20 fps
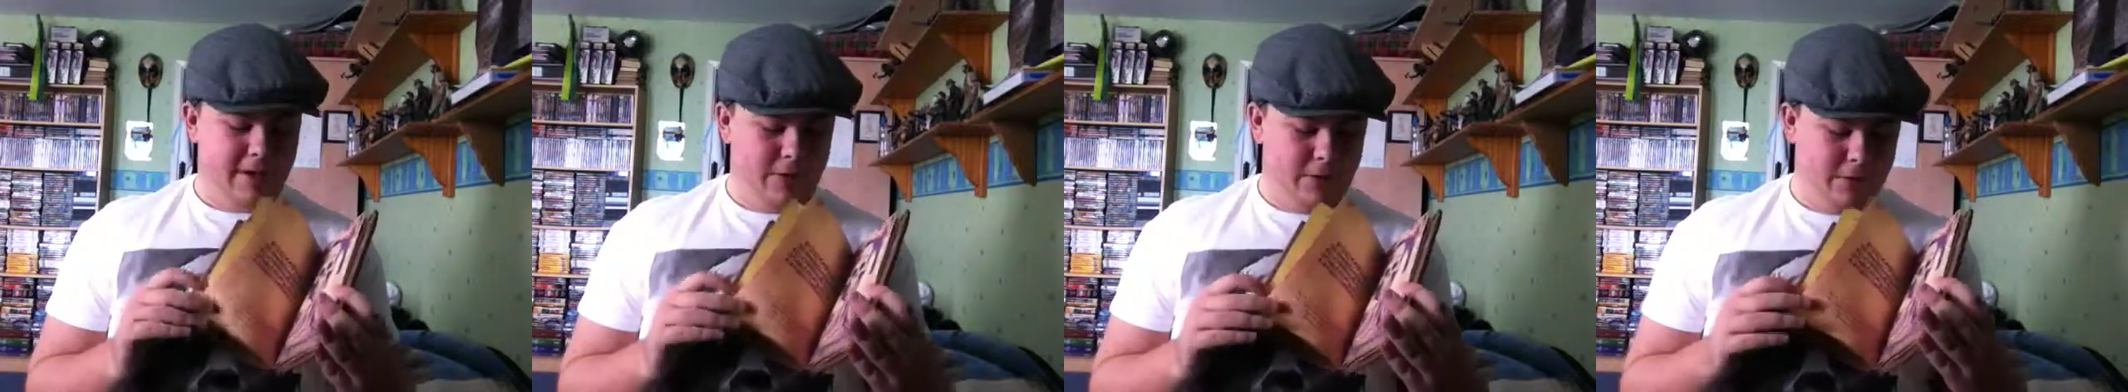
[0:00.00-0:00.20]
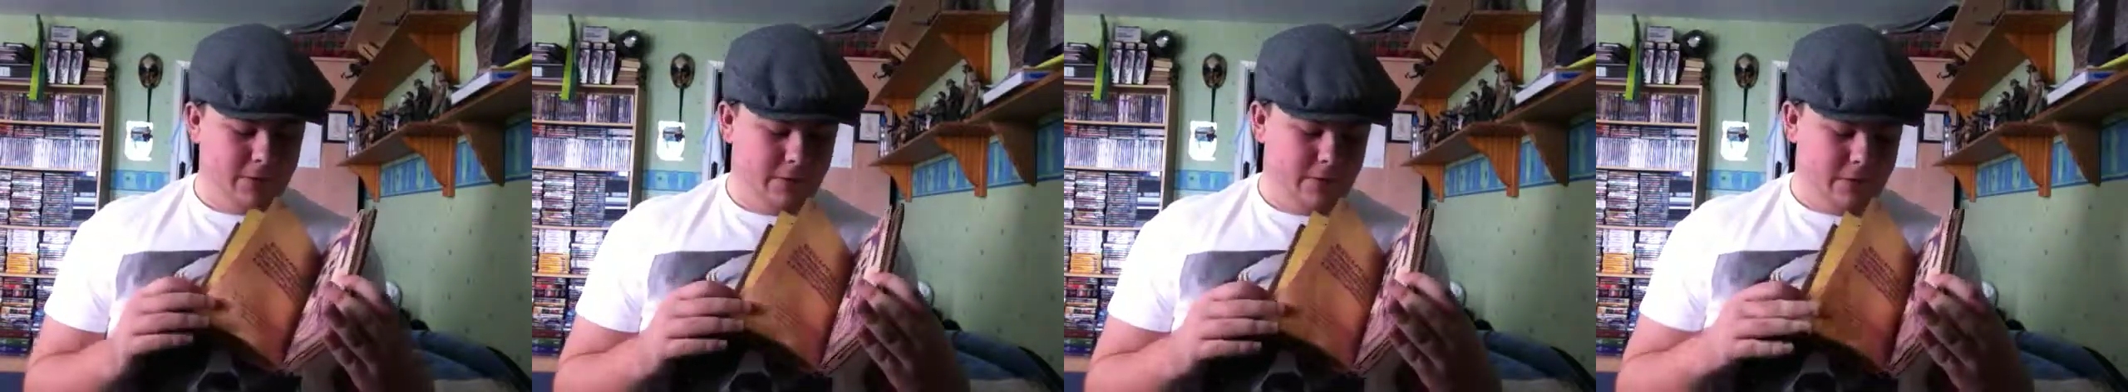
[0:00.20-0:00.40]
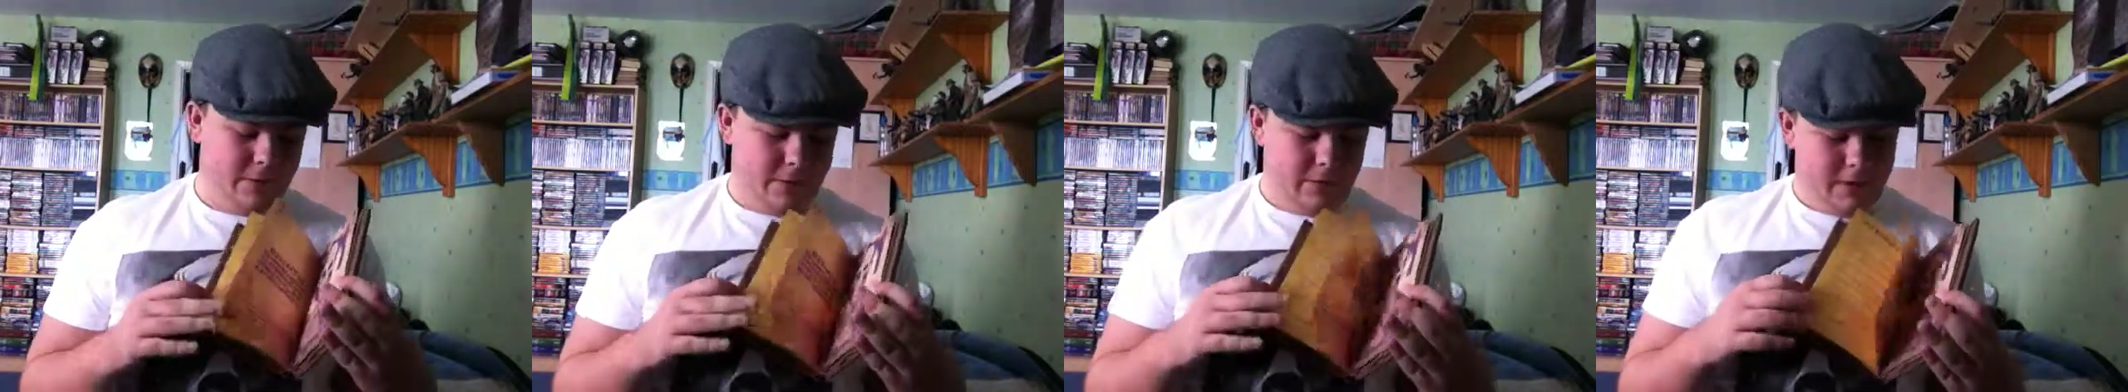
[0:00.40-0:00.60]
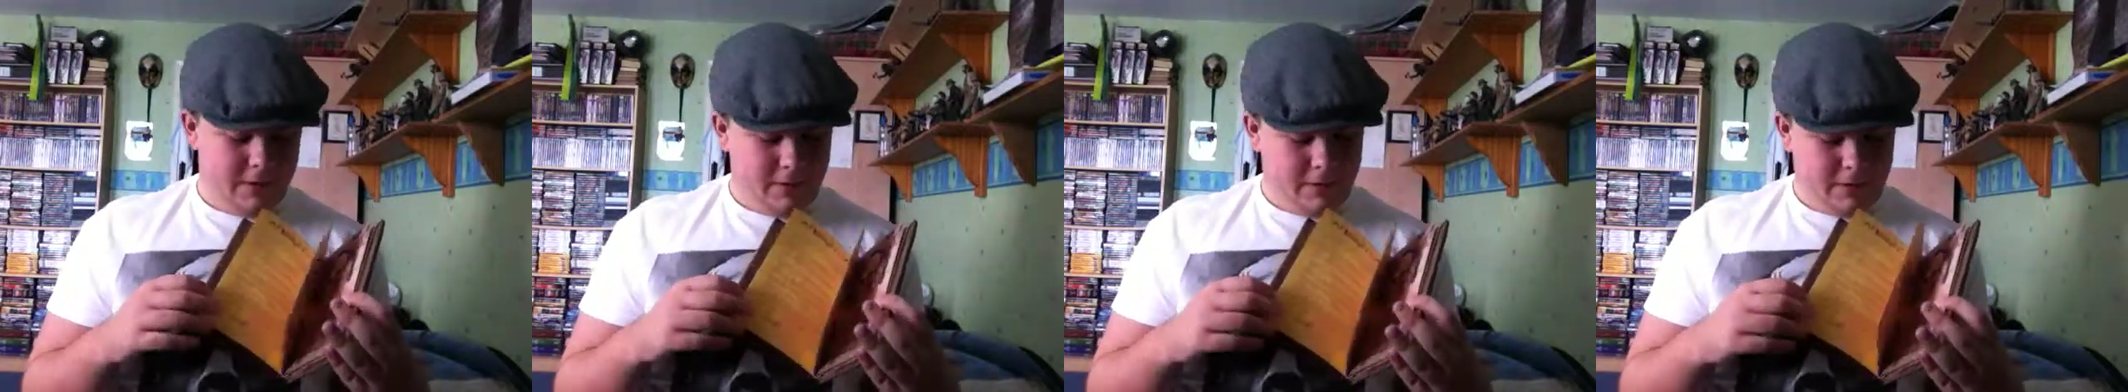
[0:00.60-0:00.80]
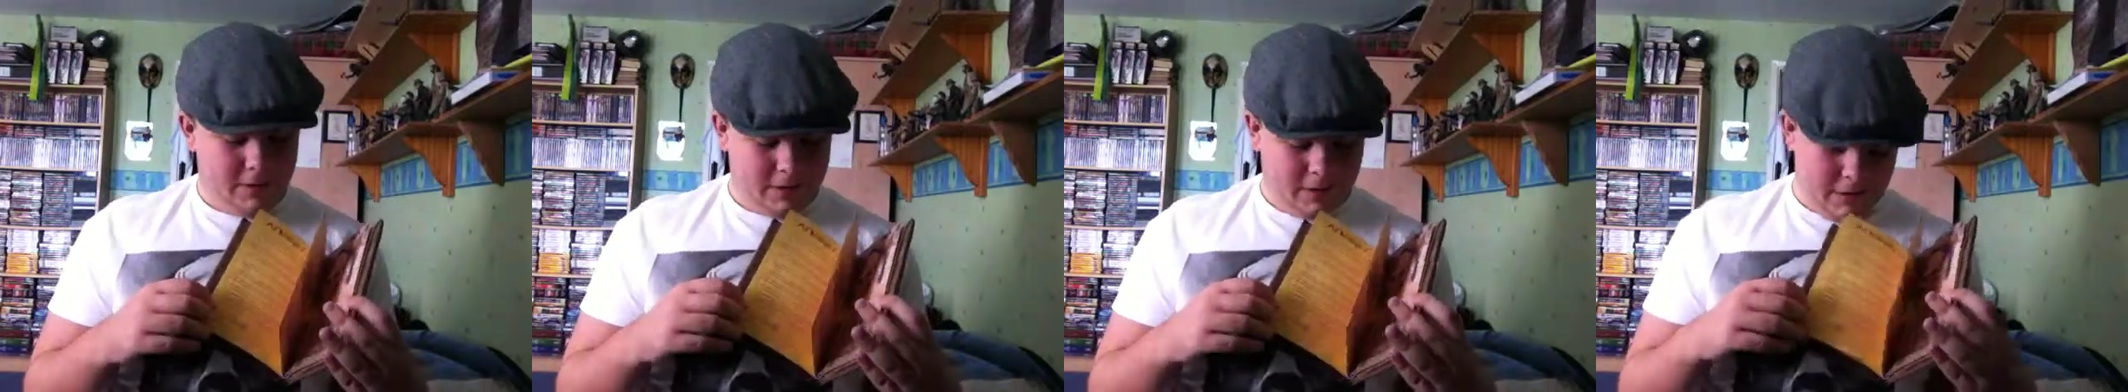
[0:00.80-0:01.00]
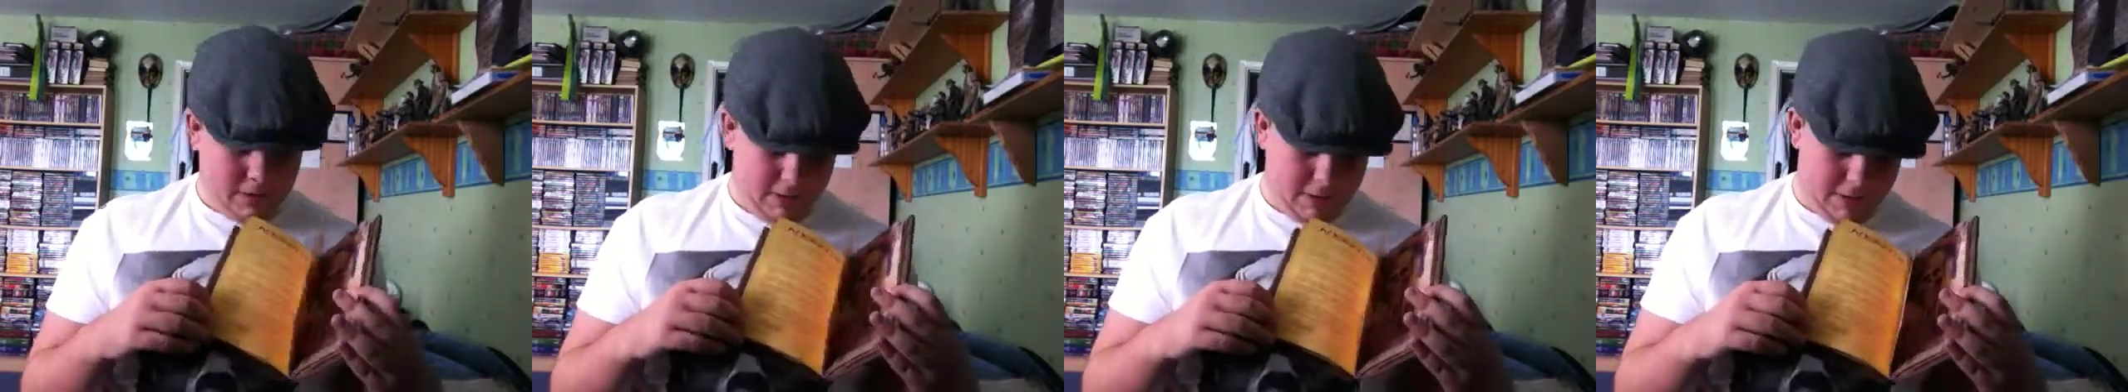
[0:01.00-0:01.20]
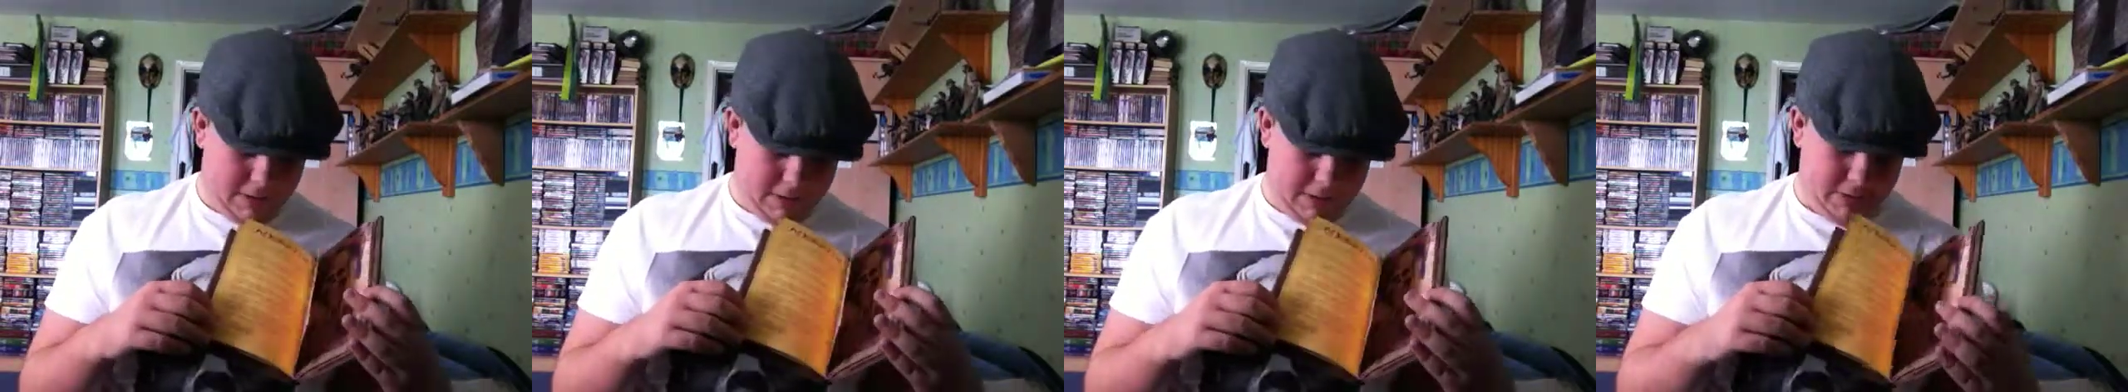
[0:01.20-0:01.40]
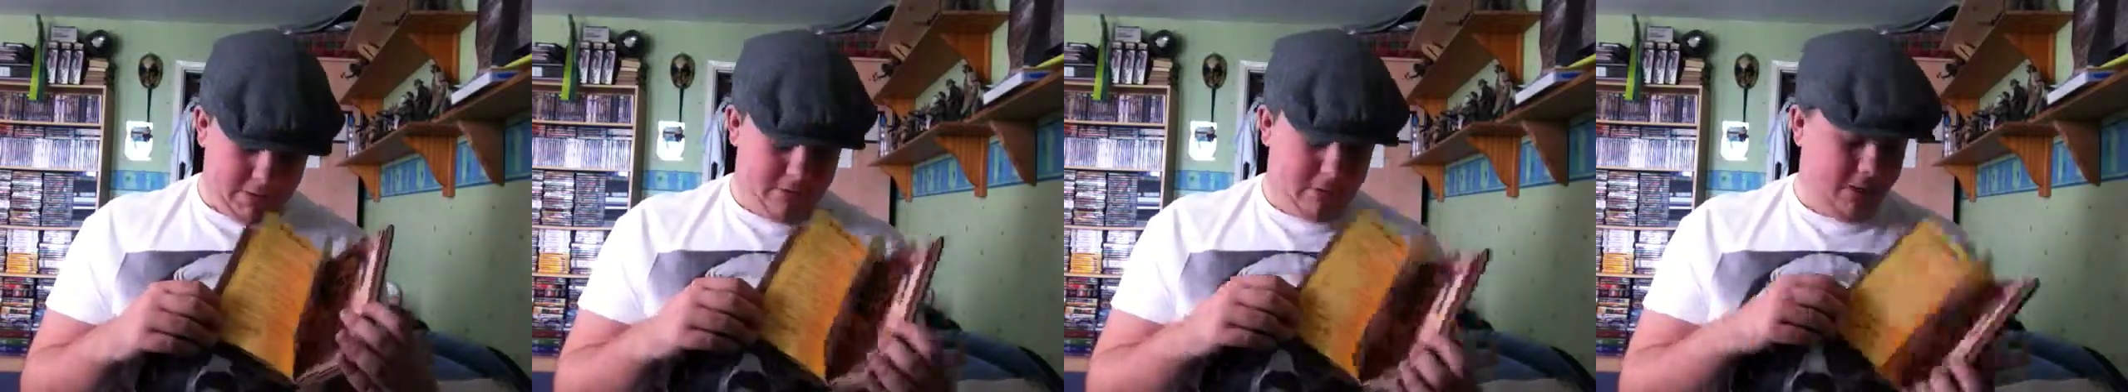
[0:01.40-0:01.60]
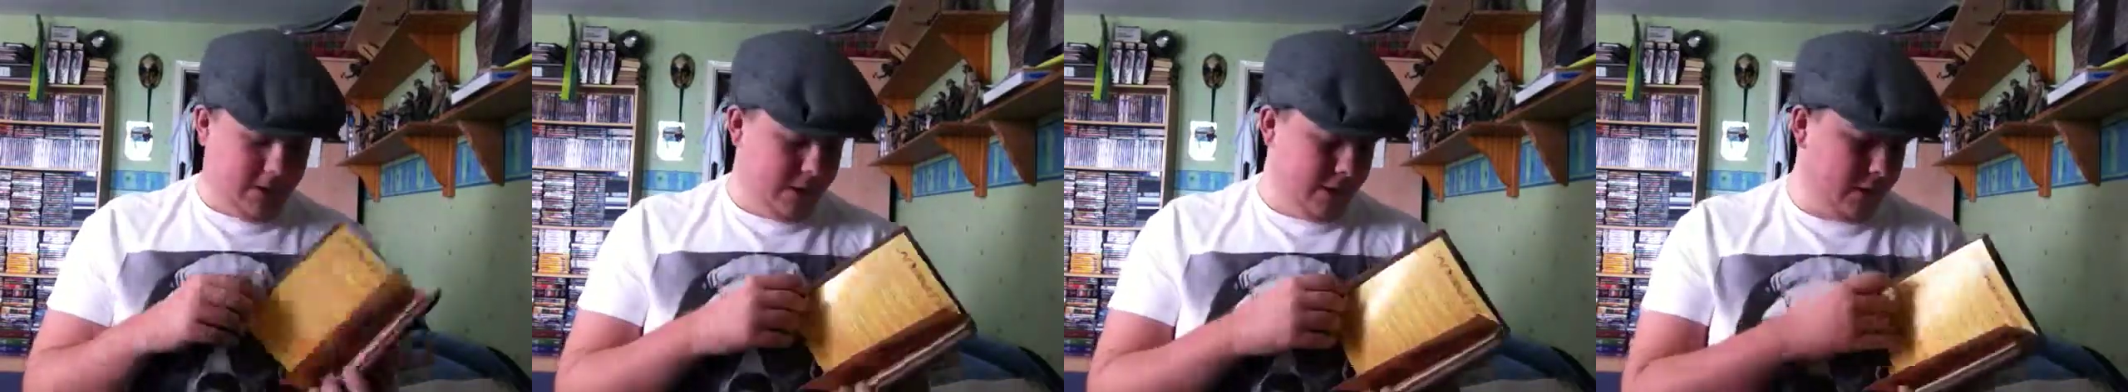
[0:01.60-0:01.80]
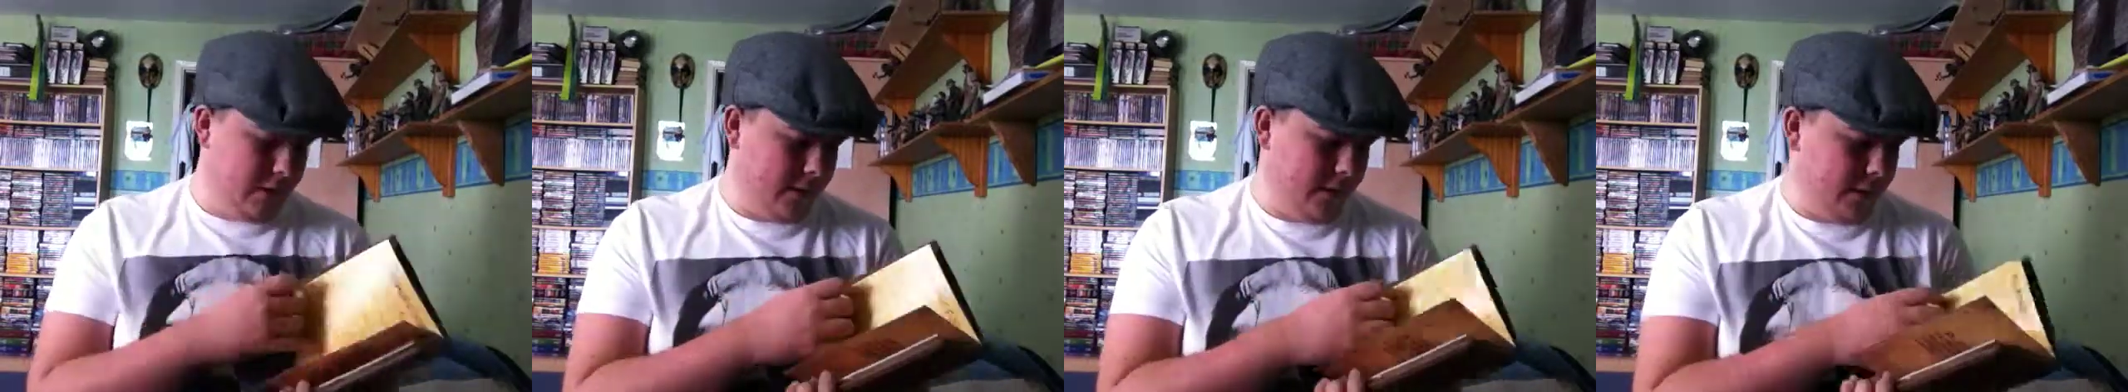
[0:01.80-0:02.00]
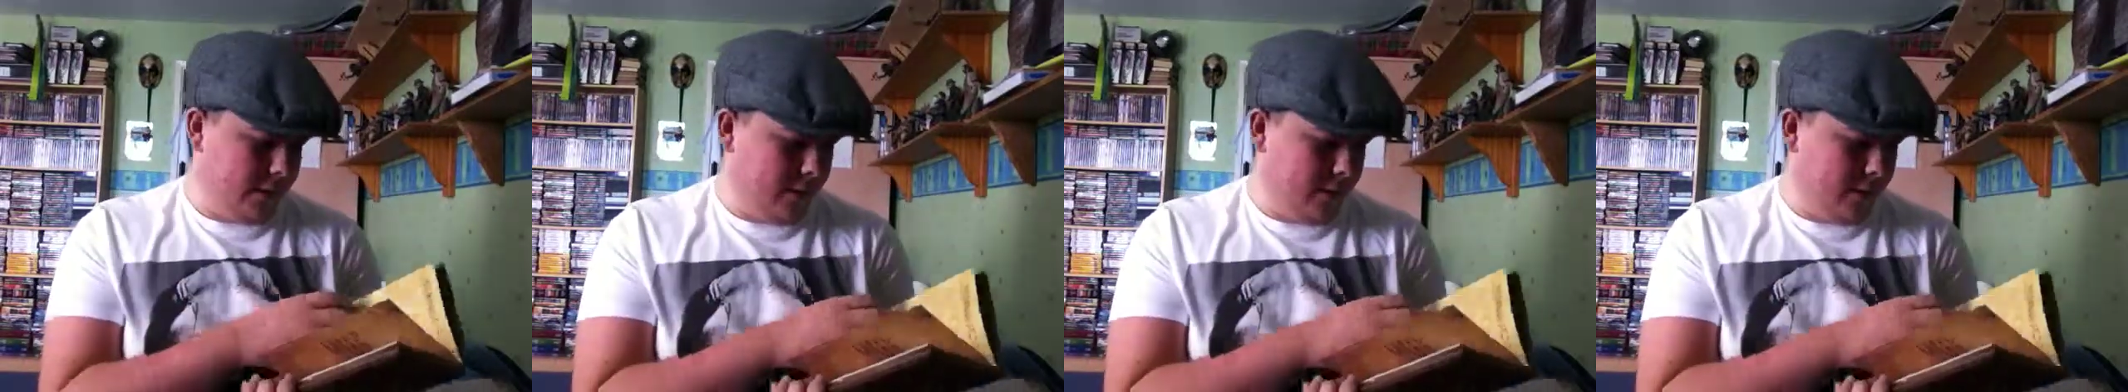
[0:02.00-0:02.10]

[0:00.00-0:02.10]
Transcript: cool. You get some...